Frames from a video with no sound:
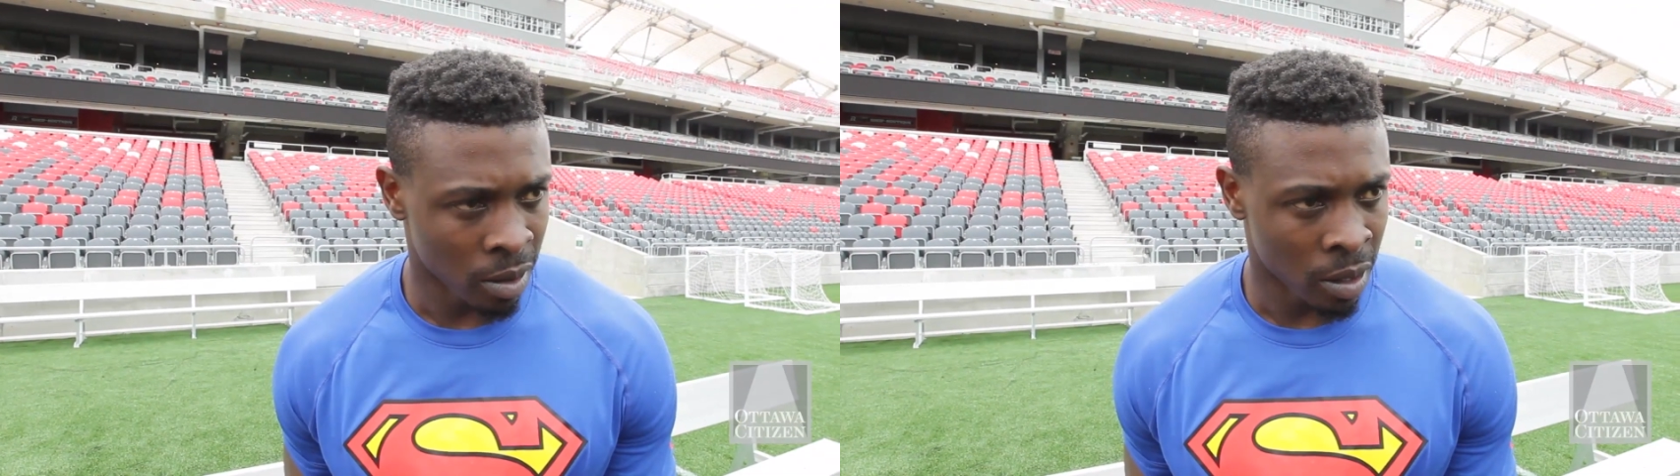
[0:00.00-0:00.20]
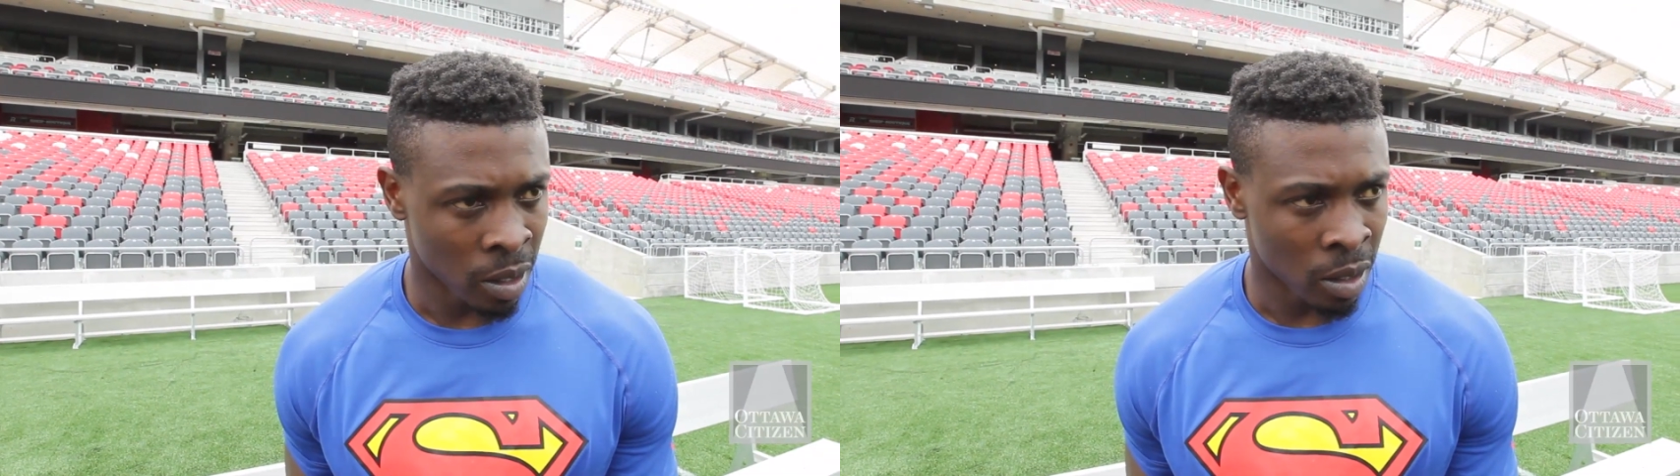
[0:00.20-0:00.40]

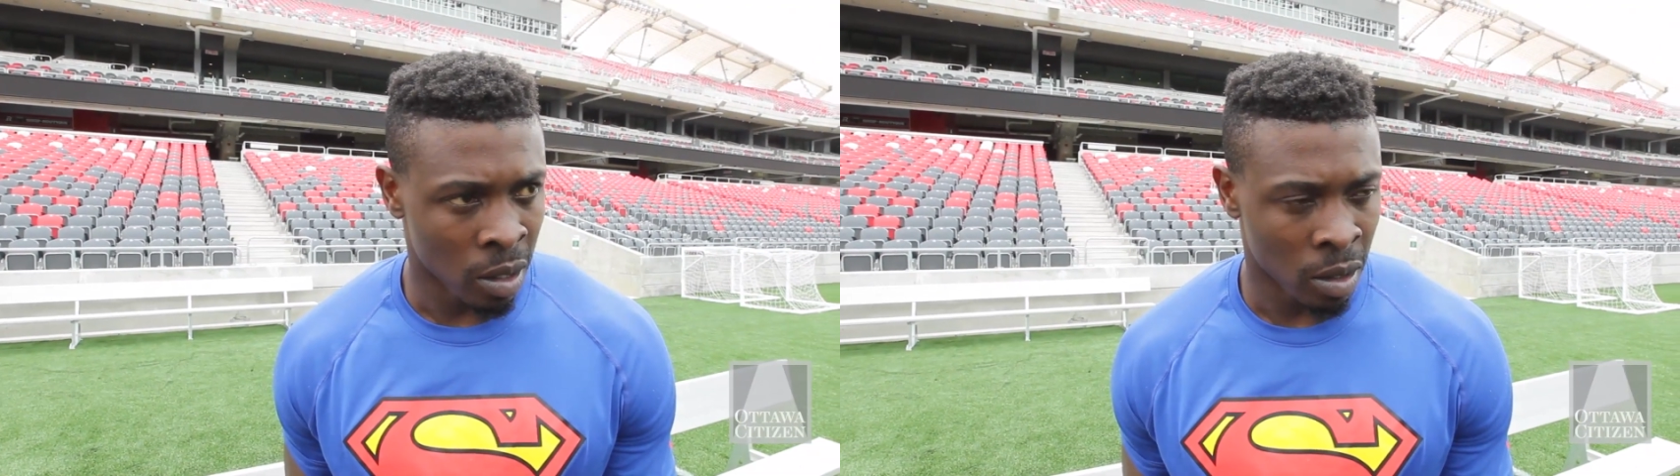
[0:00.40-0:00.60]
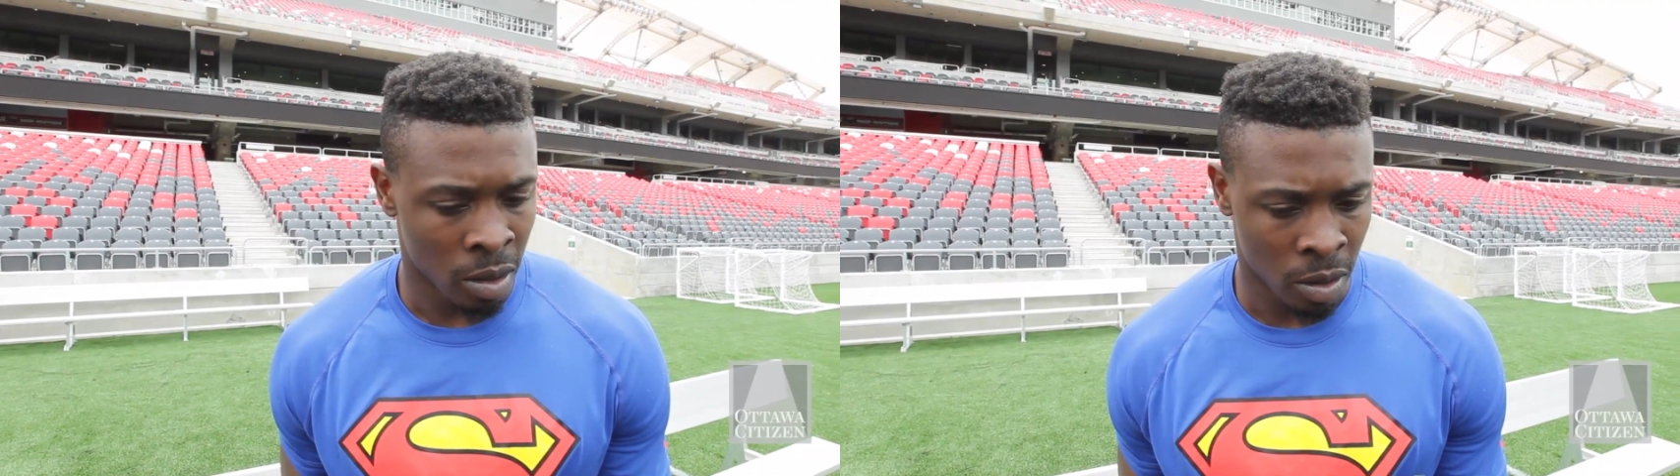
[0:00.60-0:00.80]
your first
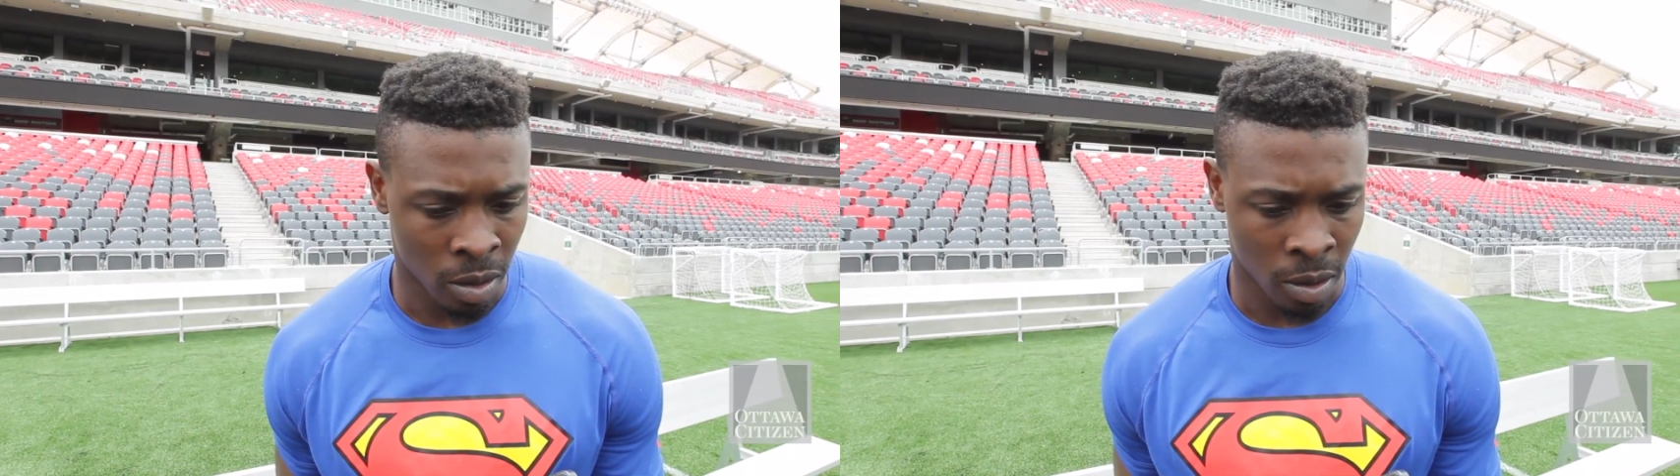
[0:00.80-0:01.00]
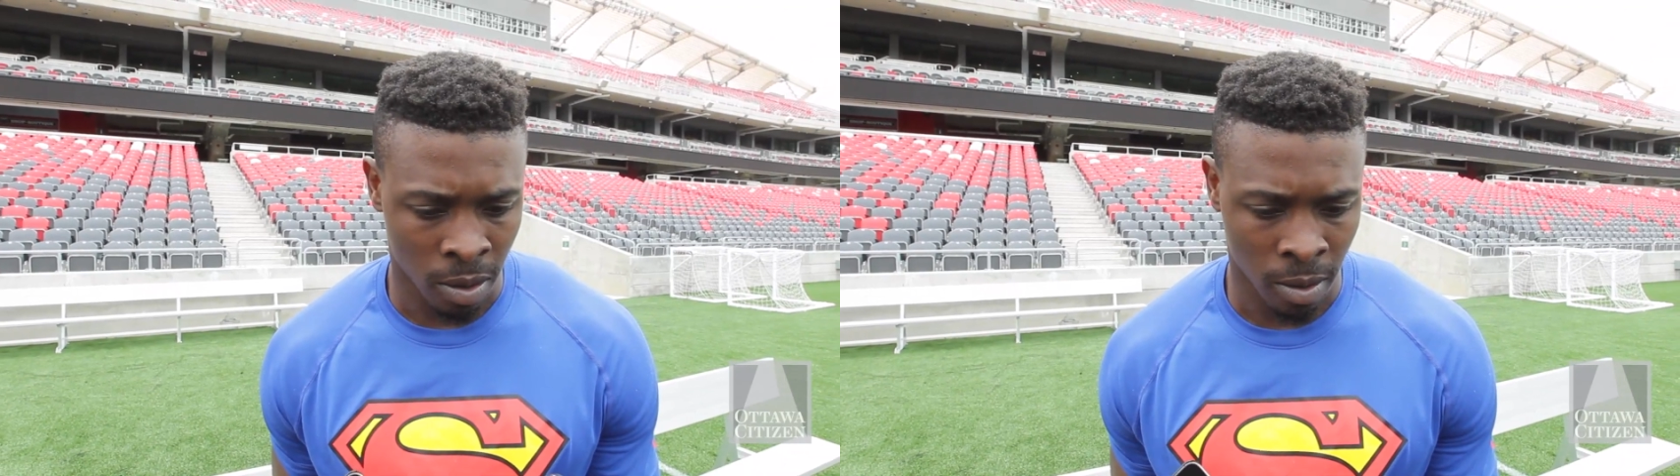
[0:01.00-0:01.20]
kick at the
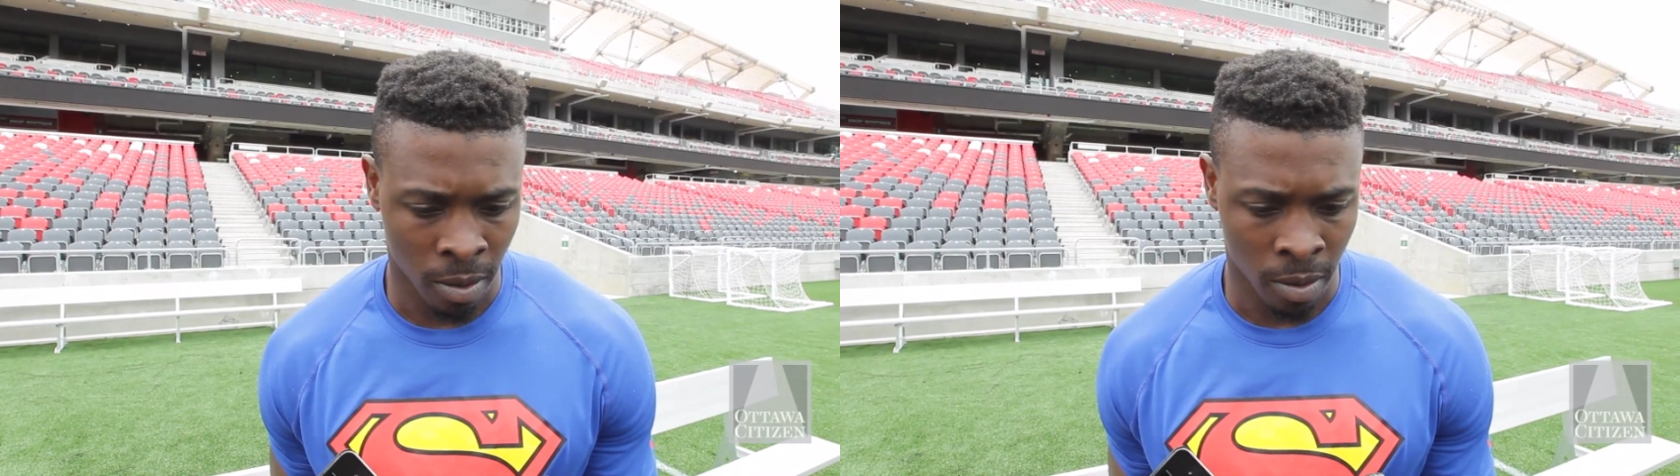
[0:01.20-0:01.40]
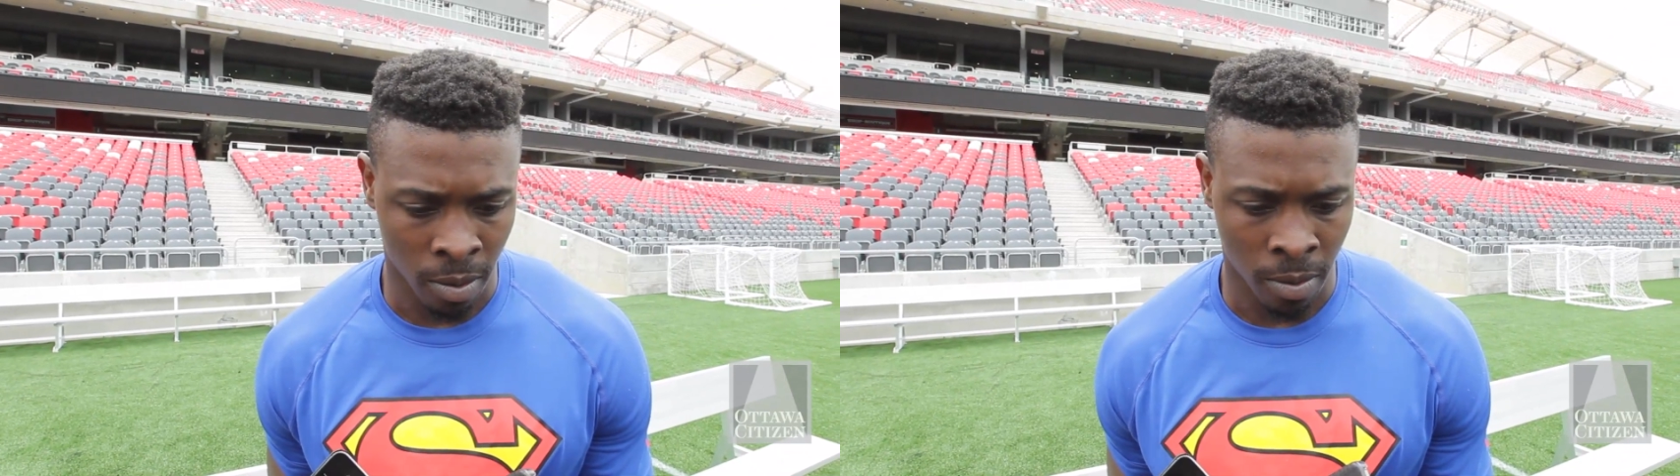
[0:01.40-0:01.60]
can
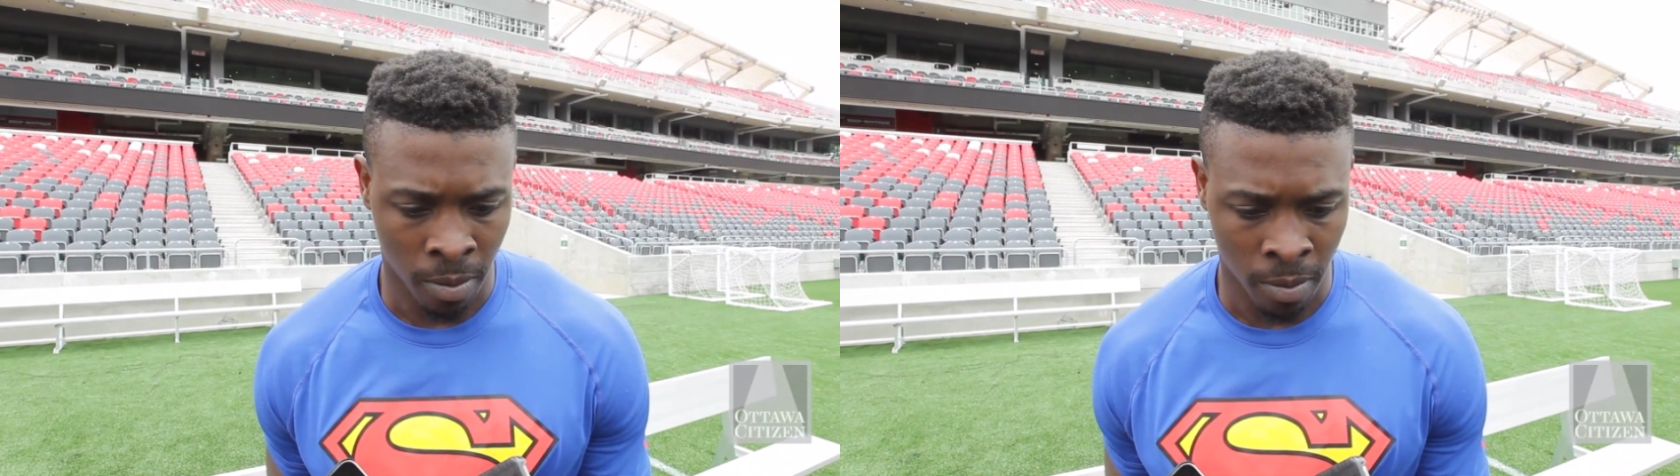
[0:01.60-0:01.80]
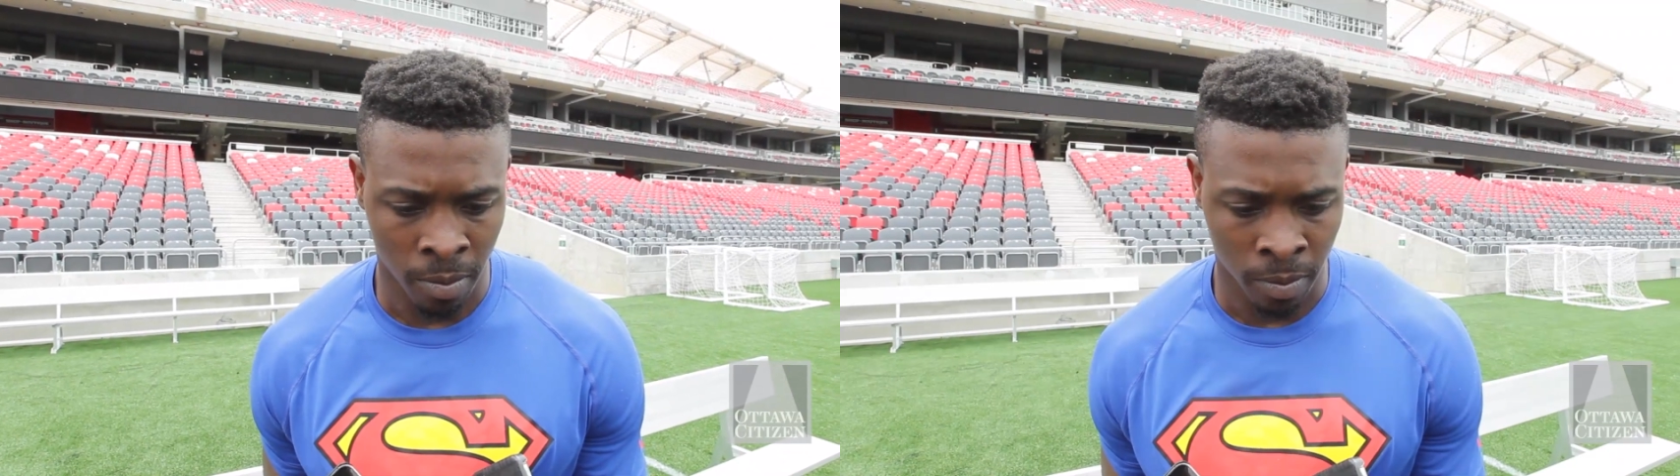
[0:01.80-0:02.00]

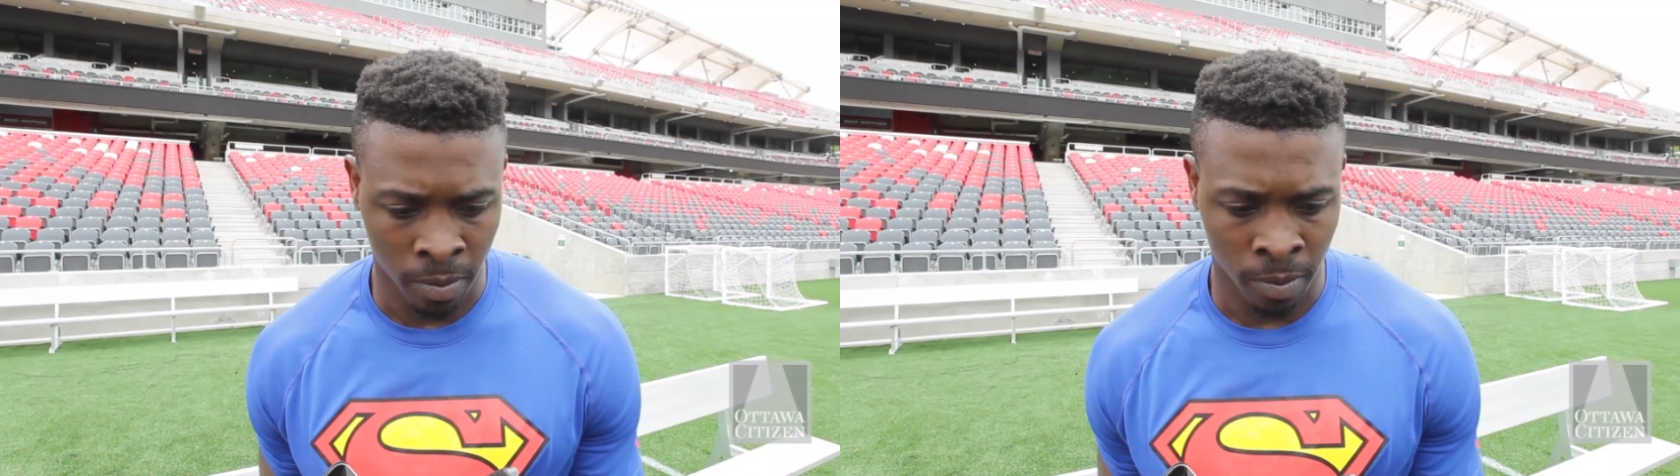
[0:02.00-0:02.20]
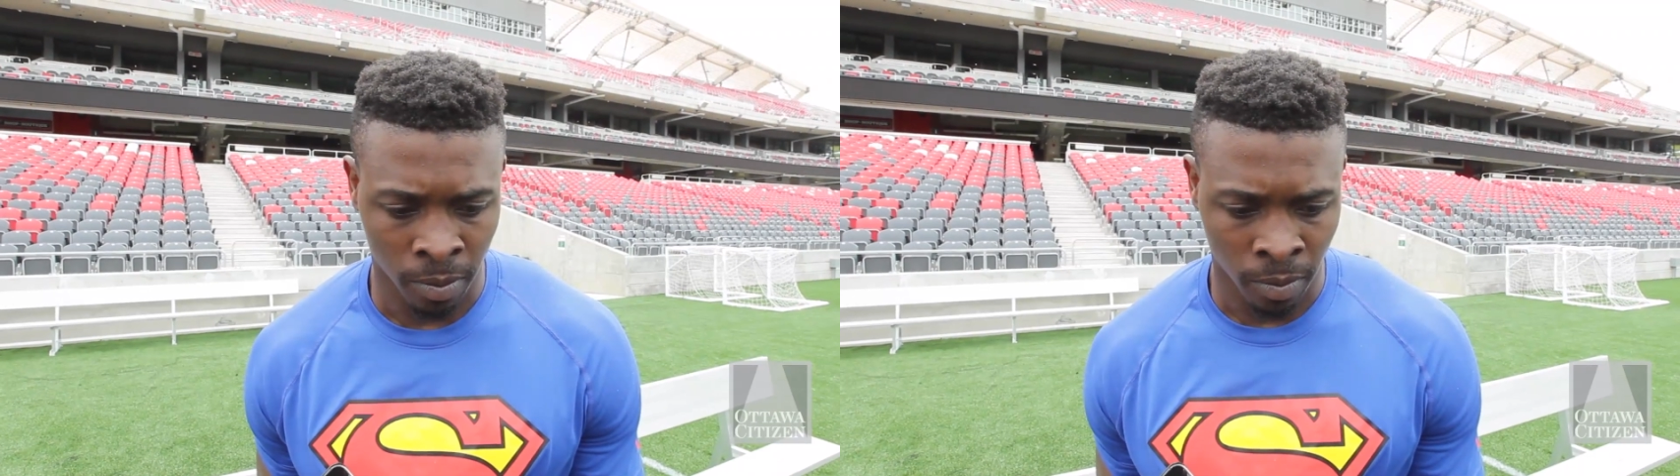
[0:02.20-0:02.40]
uh, this
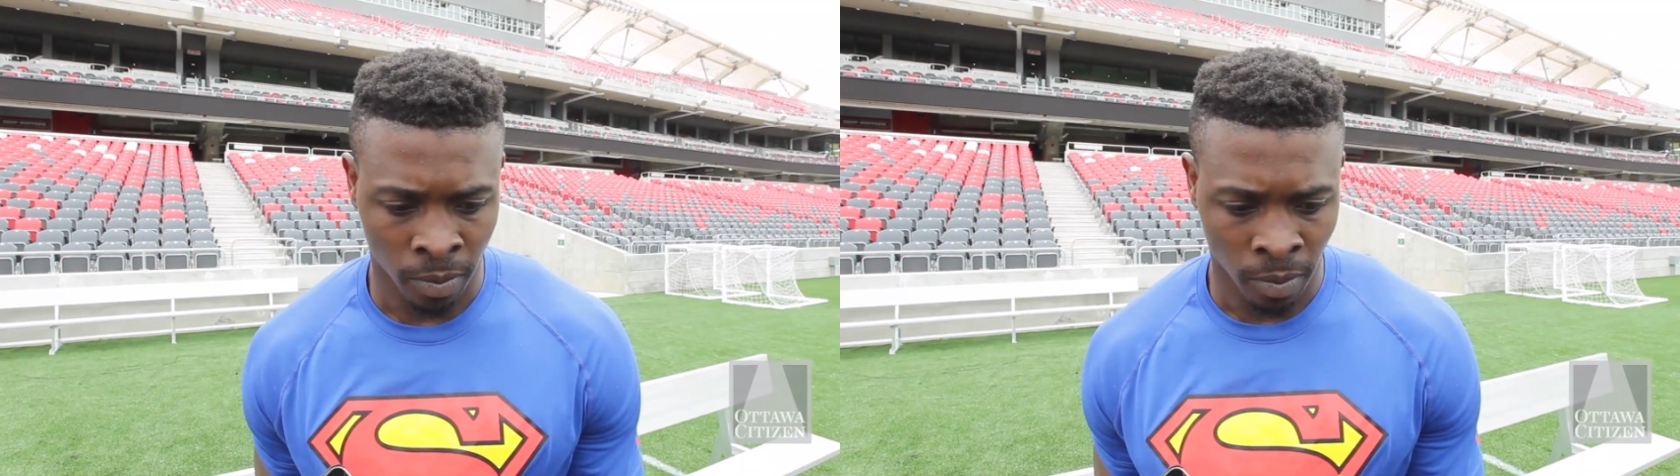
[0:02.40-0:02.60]
weekend.